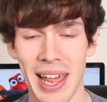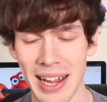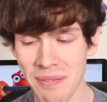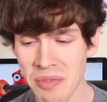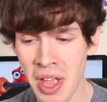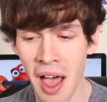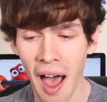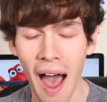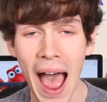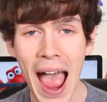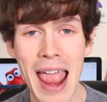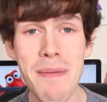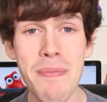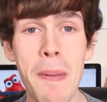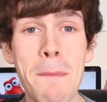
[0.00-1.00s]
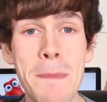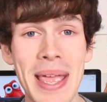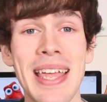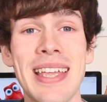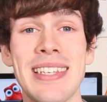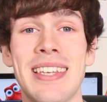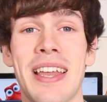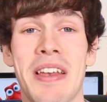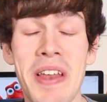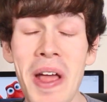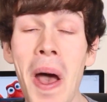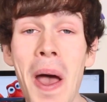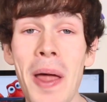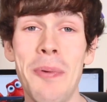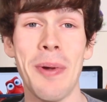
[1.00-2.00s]
Like, I am the biggest
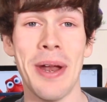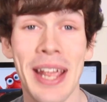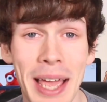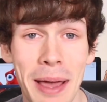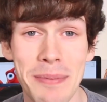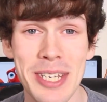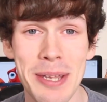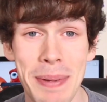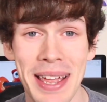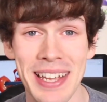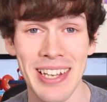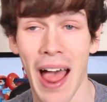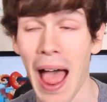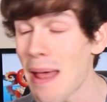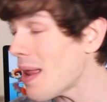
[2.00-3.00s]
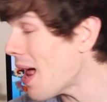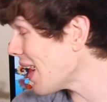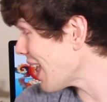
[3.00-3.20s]
nerd when it comes to Pixar.